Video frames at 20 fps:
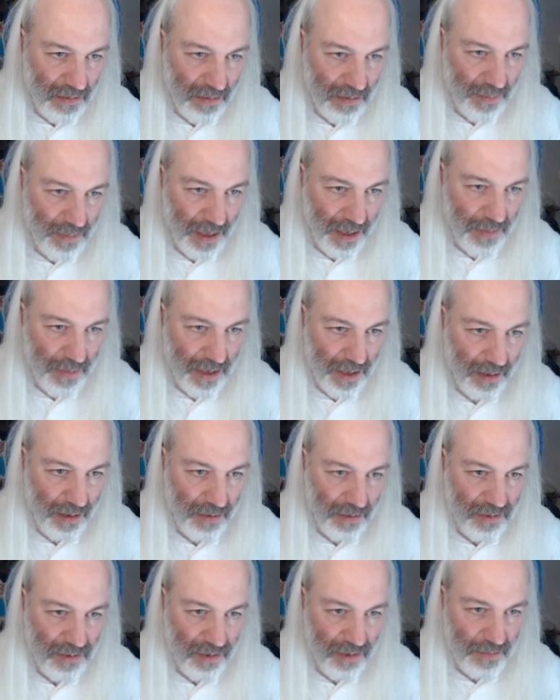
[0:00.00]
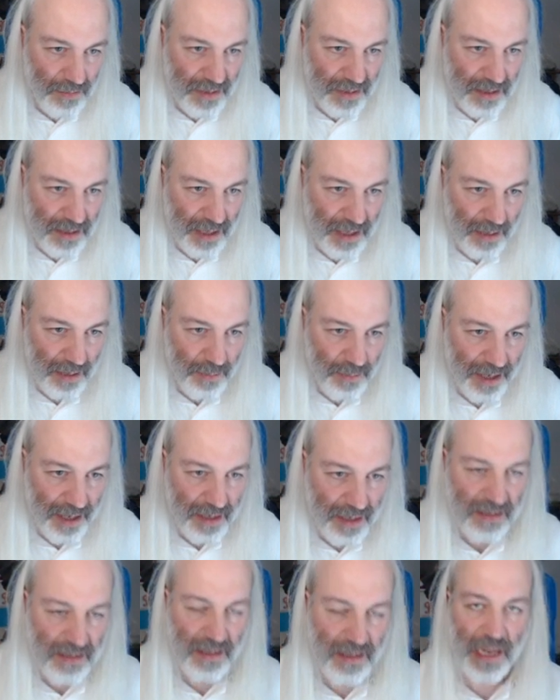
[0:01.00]
maybe I'll do a mistake by
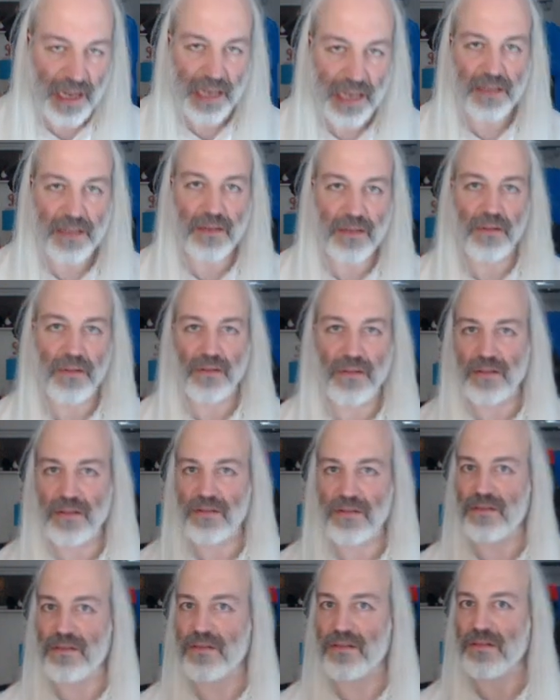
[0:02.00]
selecting all these